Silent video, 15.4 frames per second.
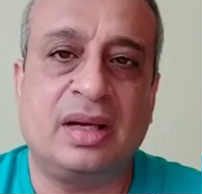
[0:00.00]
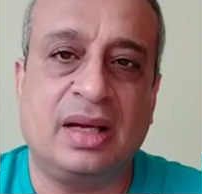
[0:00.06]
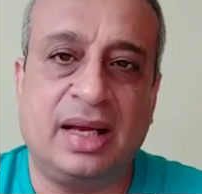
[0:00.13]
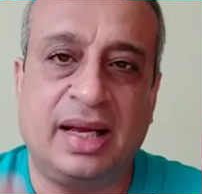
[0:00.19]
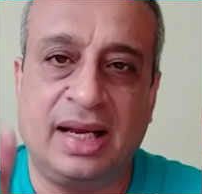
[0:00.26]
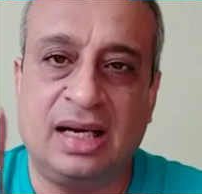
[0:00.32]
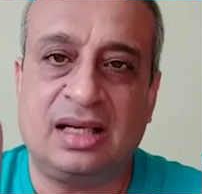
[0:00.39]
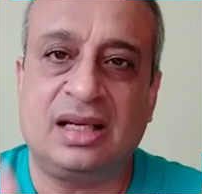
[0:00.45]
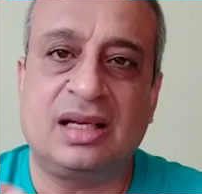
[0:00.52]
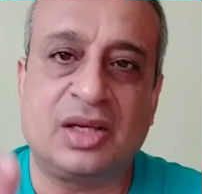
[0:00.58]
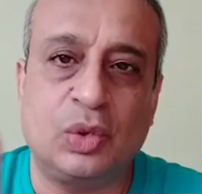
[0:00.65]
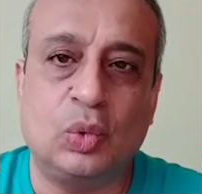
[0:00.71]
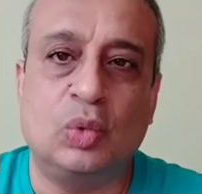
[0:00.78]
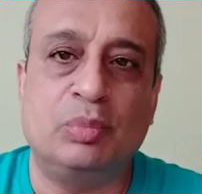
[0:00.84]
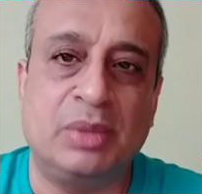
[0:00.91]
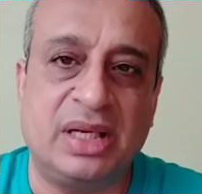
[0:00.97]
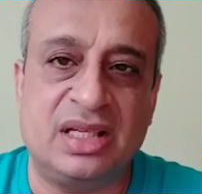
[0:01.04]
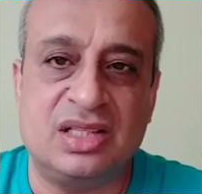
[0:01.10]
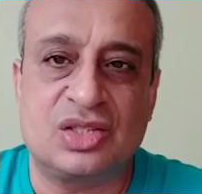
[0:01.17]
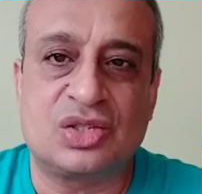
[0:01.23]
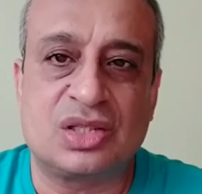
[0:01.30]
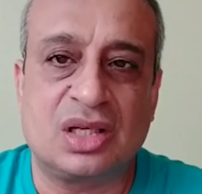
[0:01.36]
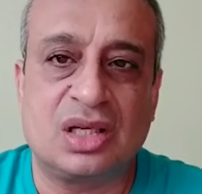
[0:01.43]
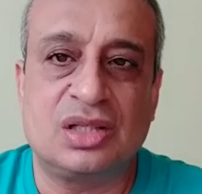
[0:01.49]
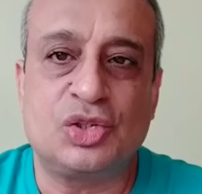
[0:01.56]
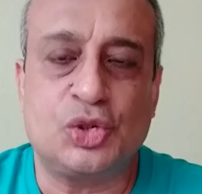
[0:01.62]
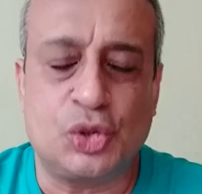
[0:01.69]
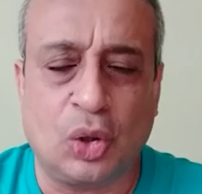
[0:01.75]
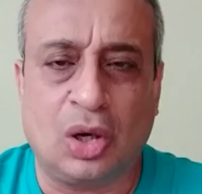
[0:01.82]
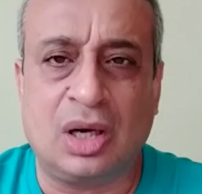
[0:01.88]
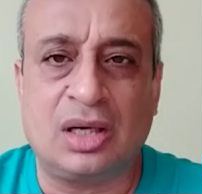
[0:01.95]
LTQ means
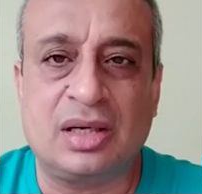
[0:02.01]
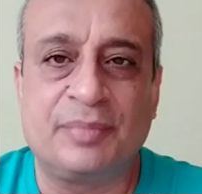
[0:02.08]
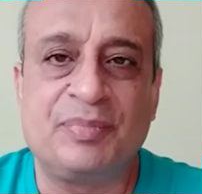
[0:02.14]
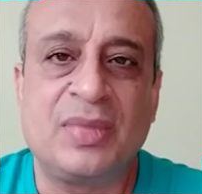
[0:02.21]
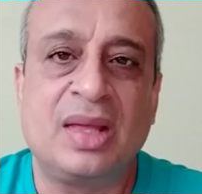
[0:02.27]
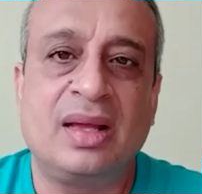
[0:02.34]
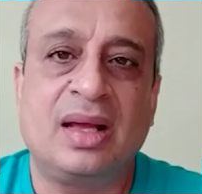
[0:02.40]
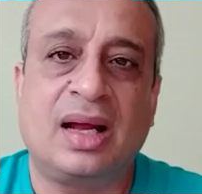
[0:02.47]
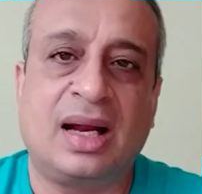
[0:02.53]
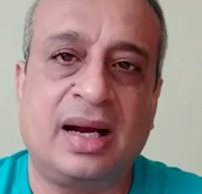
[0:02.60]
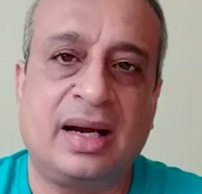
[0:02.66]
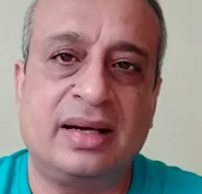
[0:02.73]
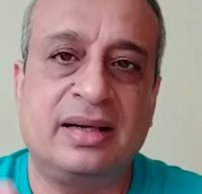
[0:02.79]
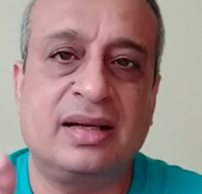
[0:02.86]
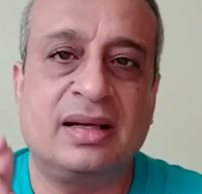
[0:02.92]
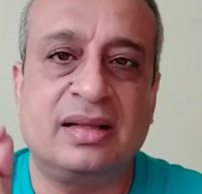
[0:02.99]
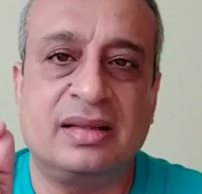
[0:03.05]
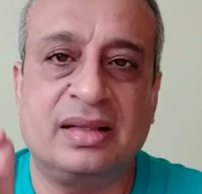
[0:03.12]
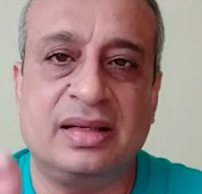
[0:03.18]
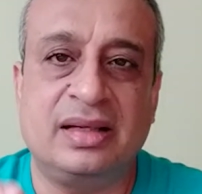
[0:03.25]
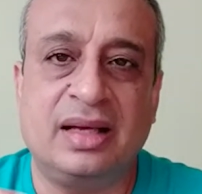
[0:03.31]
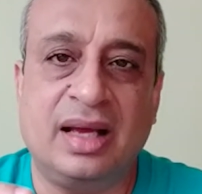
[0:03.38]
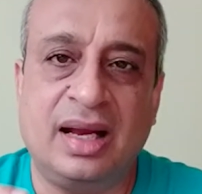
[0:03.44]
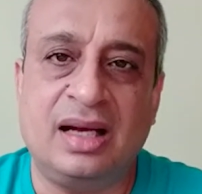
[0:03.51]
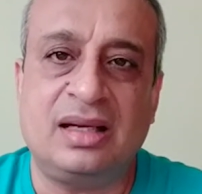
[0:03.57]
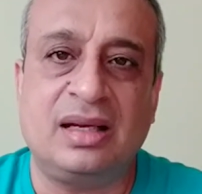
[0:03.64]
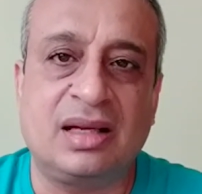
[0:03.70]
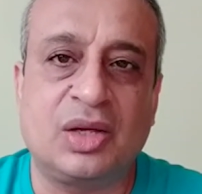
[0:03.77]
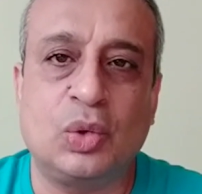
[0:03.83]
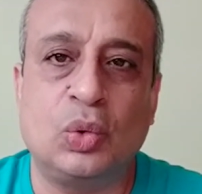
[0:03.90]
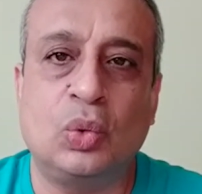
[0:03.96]
short, and the
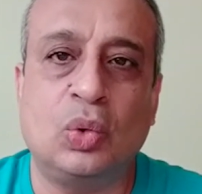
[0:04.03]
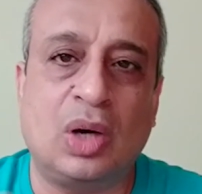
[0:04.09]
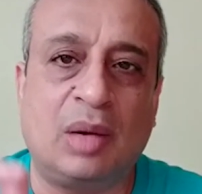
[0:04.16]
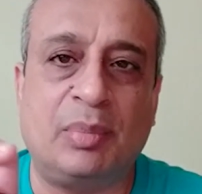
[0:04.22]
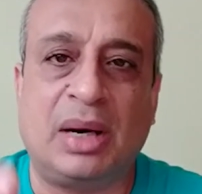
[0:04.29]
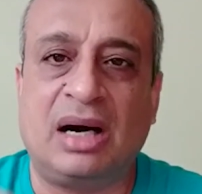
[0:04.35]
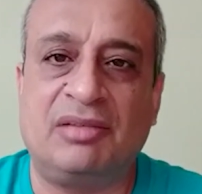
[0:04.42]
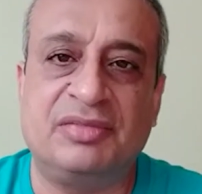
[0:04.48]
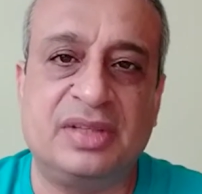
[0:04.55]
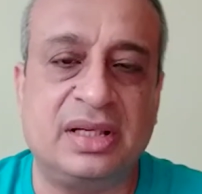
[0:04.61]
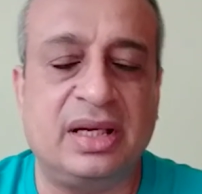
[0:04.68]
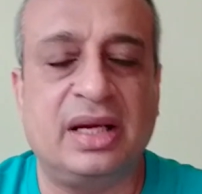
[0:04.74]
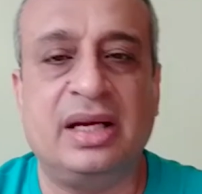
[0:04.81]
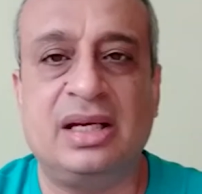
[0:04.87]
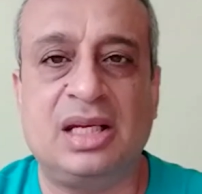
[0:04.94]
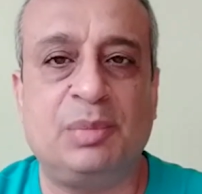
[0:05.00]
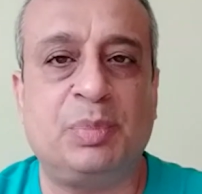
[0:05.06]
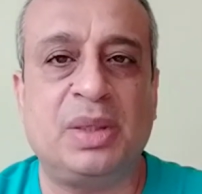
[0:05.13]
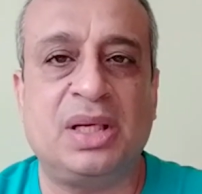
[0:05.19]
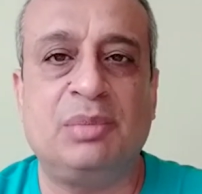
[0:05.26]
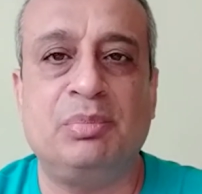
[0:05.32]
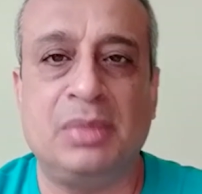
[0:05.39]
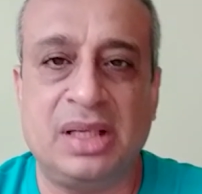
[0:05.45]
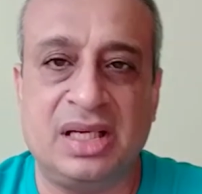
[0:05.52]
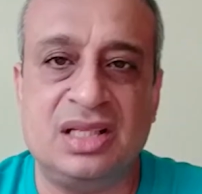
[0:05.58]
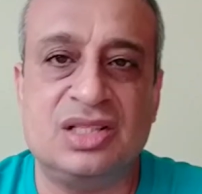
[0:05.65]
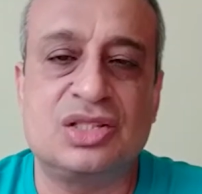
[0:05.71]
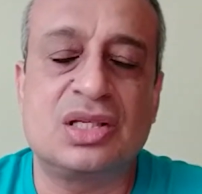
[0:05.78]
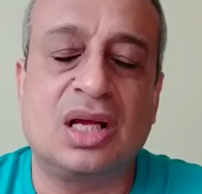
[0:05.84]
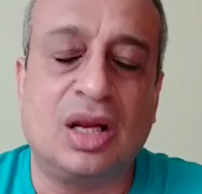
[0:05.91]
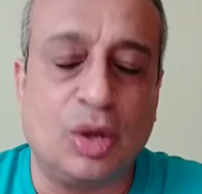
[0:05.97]
LTQ above the ATP
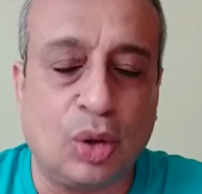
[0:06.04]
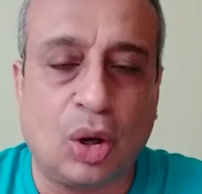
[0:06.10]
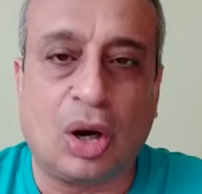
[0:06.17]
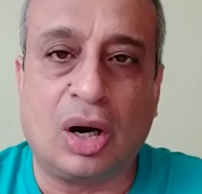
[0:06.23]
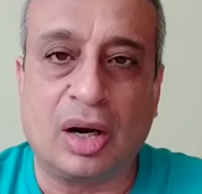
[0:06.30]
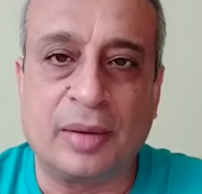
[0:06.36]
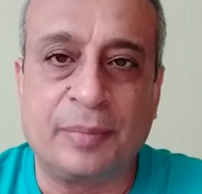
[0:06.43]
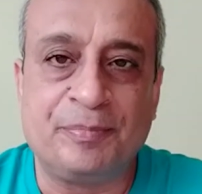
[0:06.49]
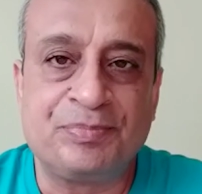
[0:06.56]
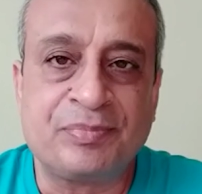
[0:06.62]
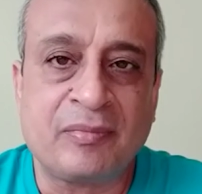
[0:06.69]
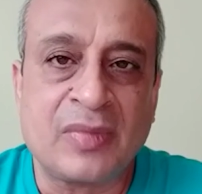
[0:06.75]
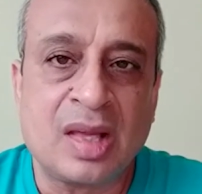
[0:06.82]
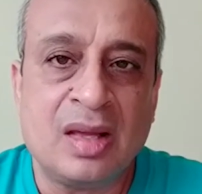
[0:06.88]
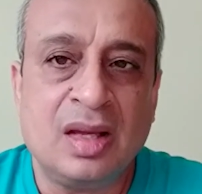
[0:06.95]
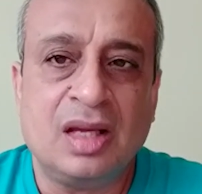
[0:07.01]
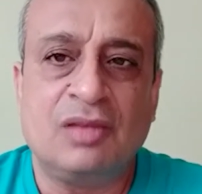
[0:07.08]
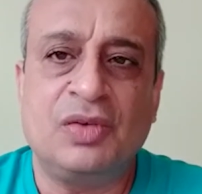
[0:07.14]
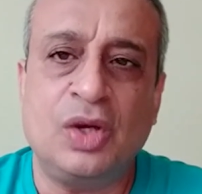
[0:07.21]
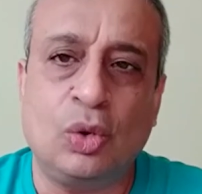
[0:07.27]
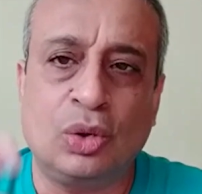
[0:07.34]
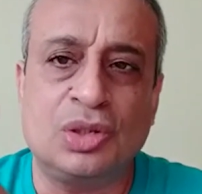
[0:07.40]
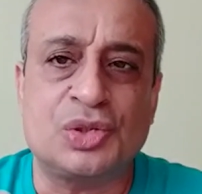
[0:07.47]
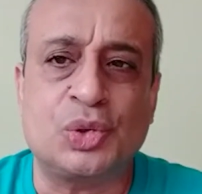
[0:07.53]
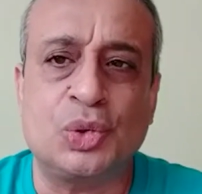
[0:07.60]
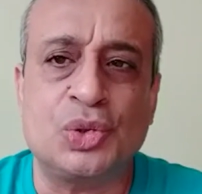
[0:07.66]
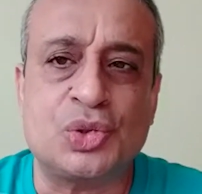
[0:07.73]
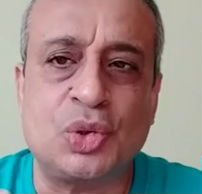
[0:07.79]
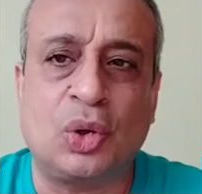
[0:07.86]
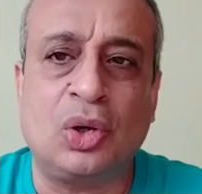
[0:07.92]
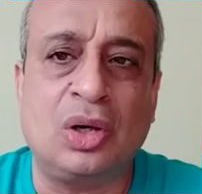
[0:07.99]
means long. We also
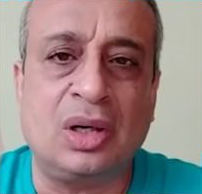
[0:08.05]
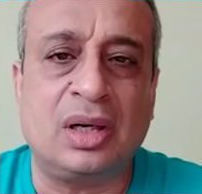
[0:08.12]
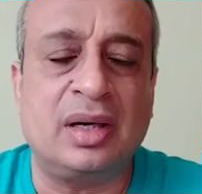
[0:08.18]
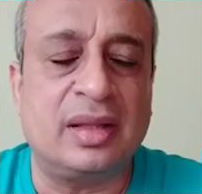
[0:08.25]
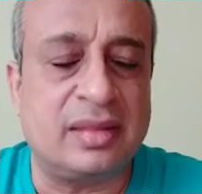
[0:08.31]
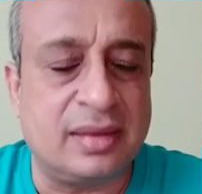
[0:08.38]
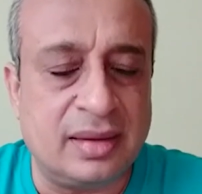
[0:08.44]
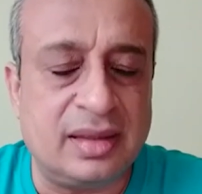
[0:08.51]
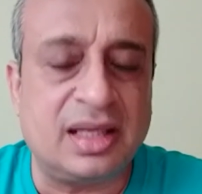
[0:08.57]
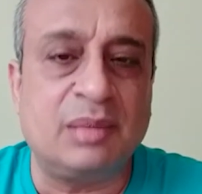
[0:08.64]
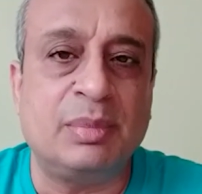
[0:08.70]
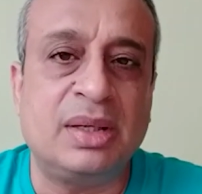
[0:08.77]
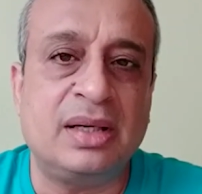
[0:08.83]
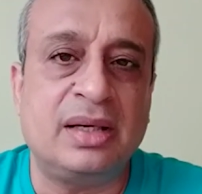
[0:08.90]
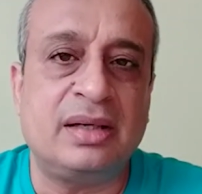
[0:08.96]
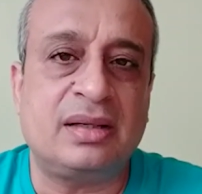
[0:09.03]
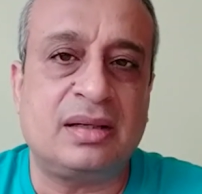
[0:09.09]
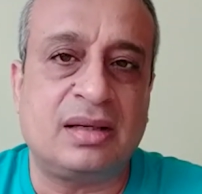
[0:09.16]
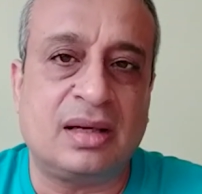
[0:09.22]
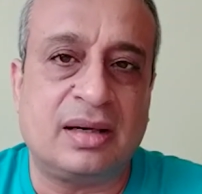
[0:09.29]
saw a 30-minute